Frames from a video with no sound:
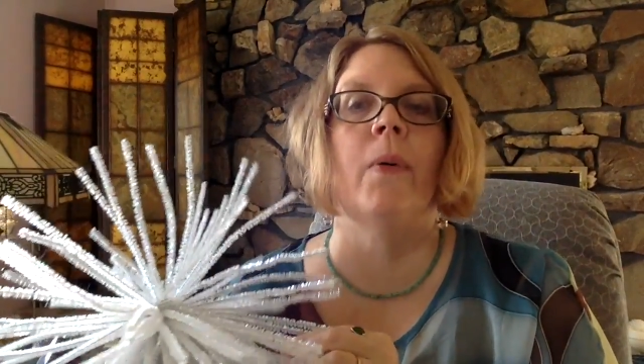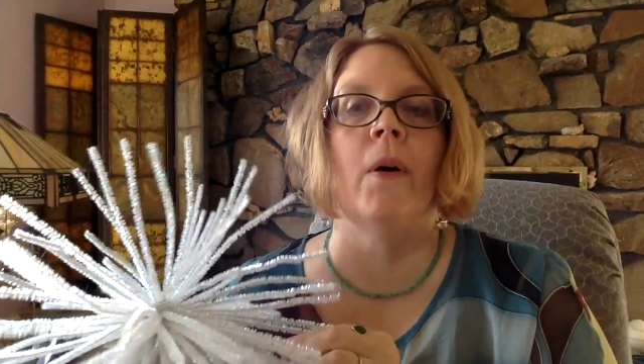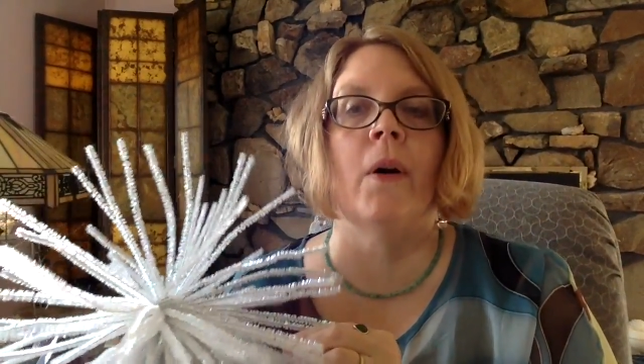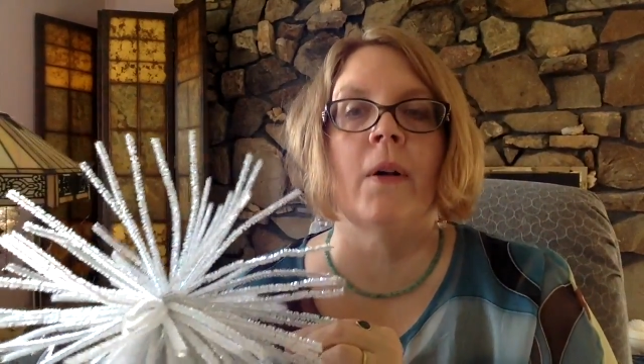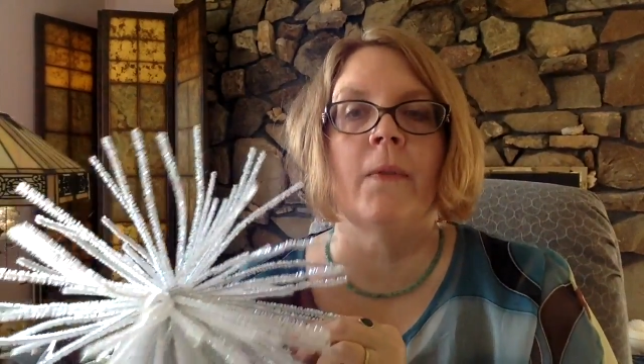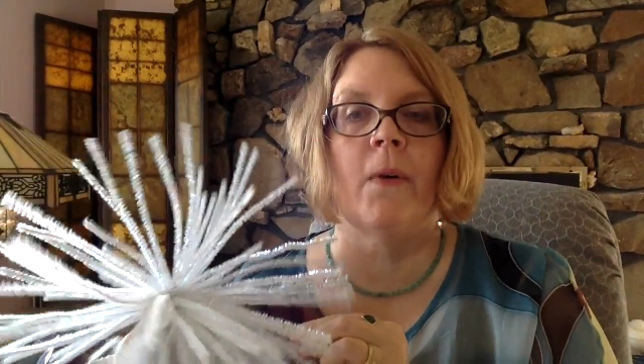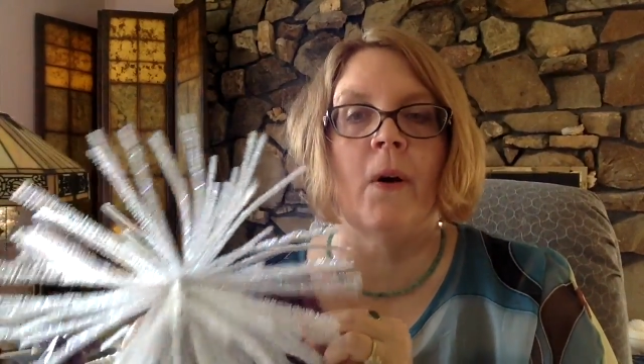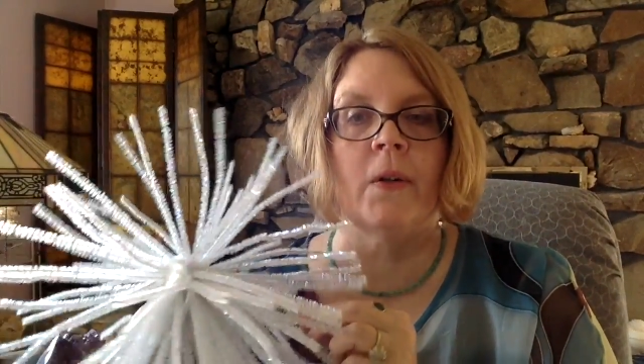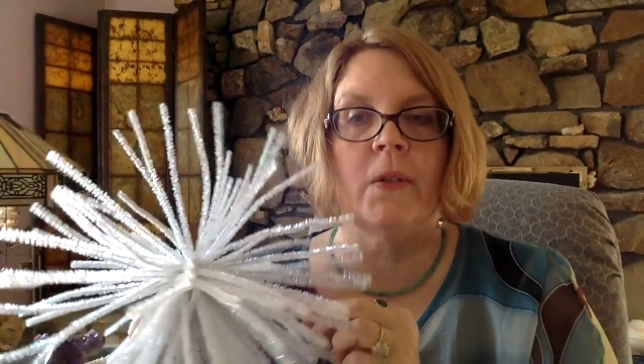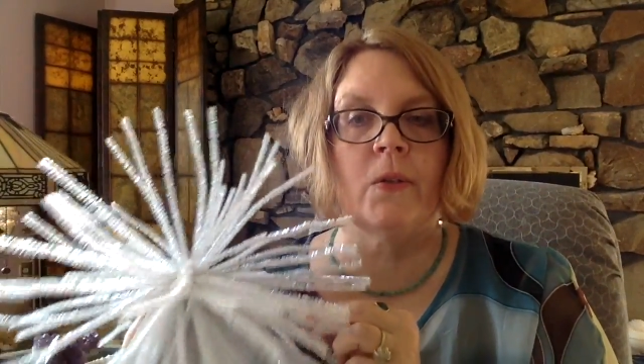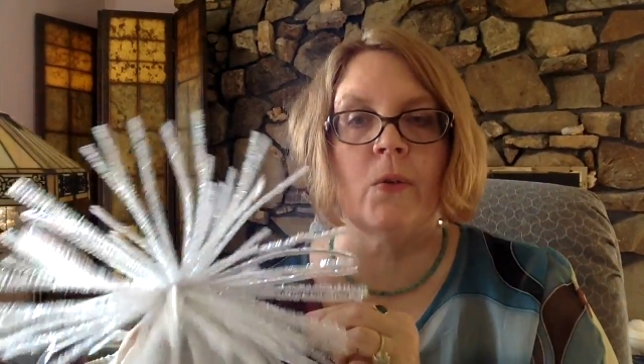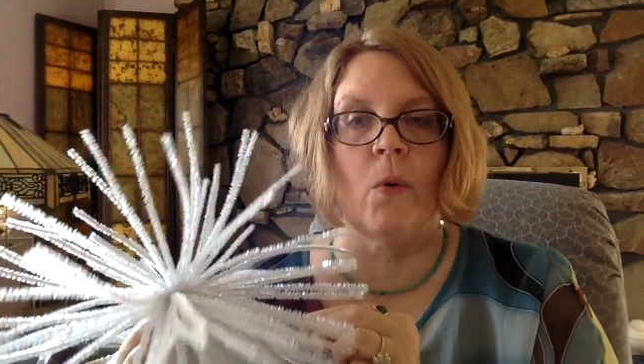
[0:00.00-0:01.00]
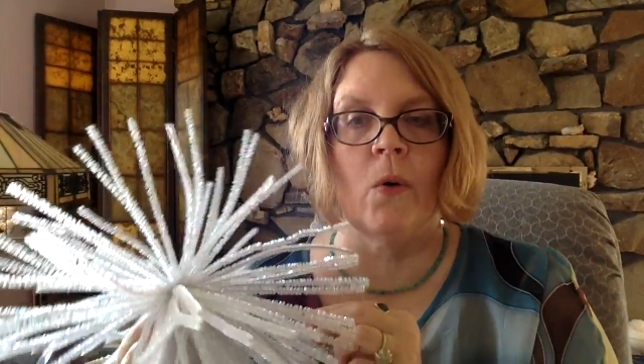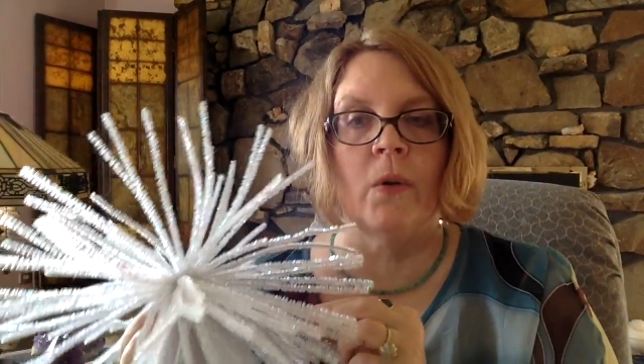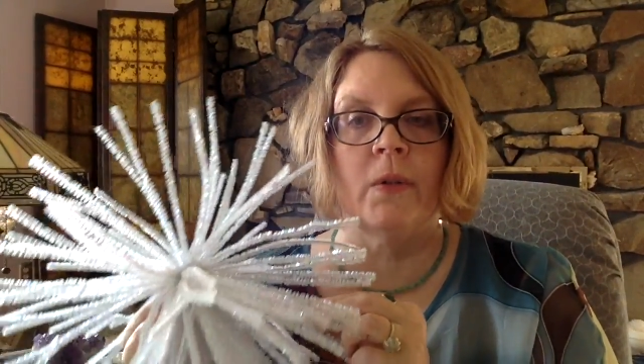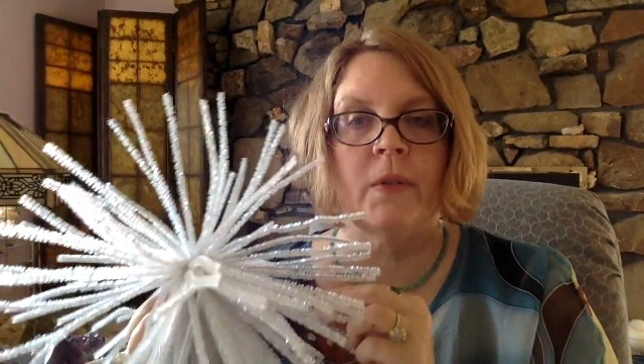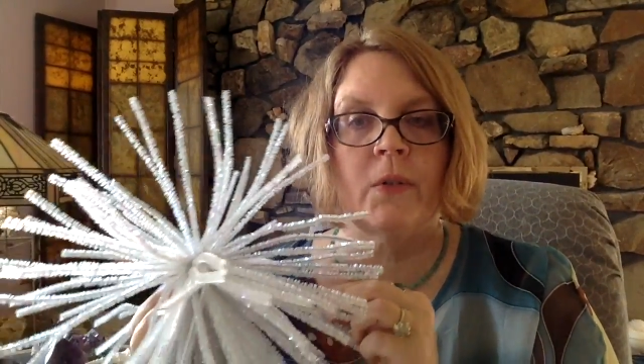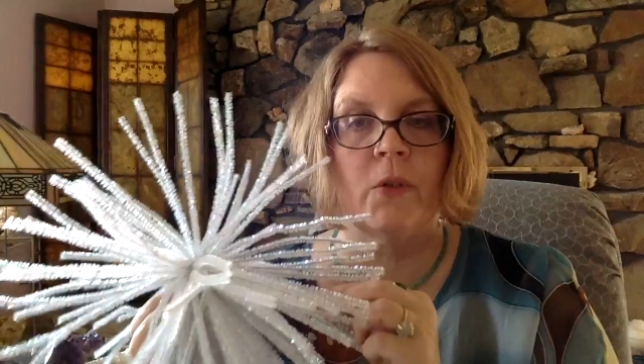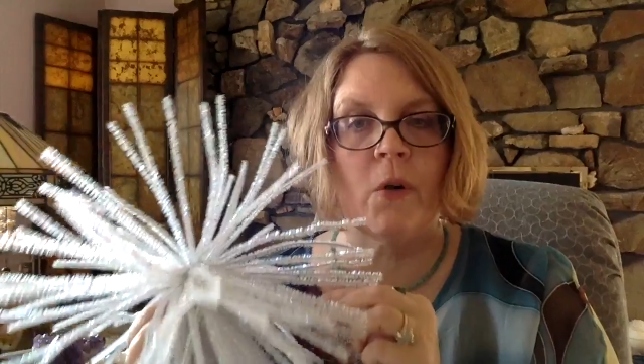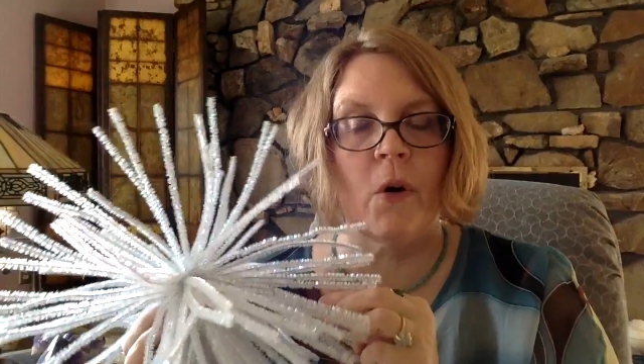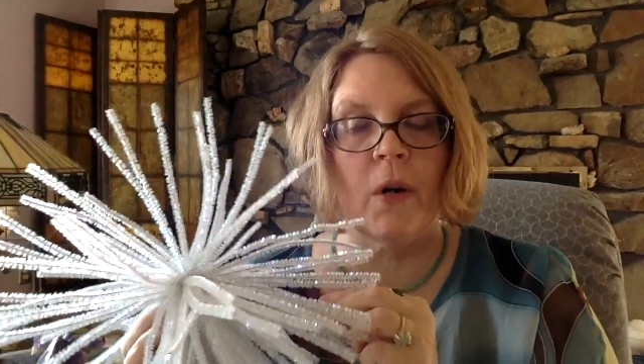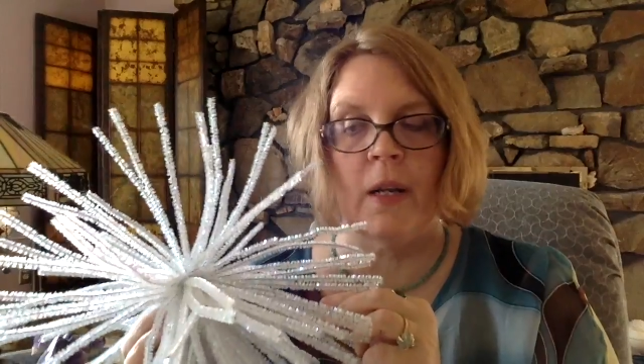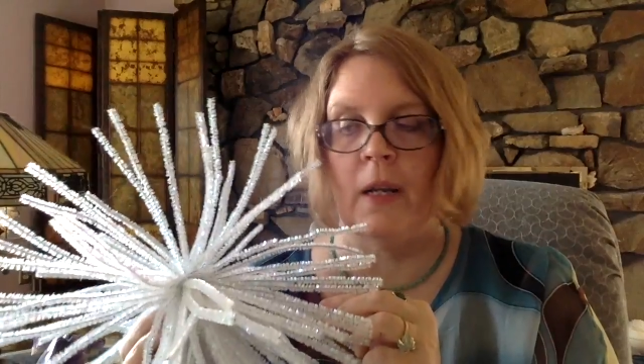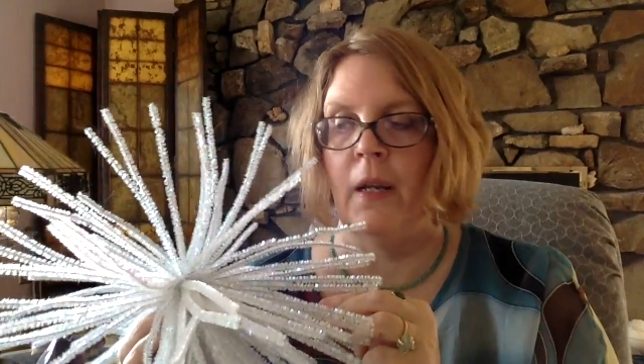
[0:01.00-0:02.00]
part of our soul's
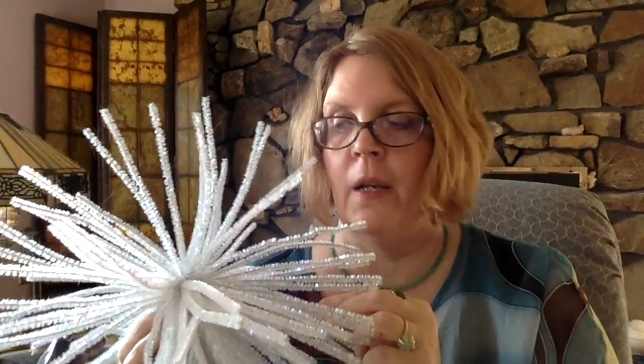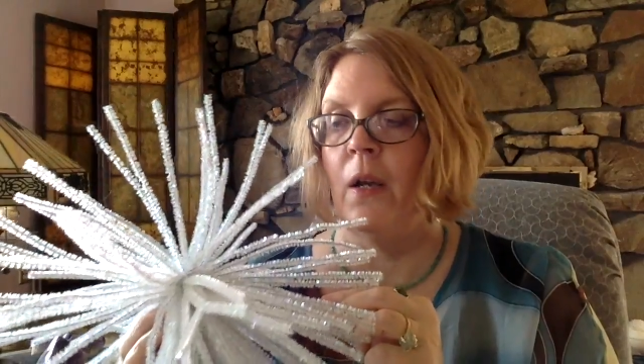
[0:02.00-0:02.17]
journey.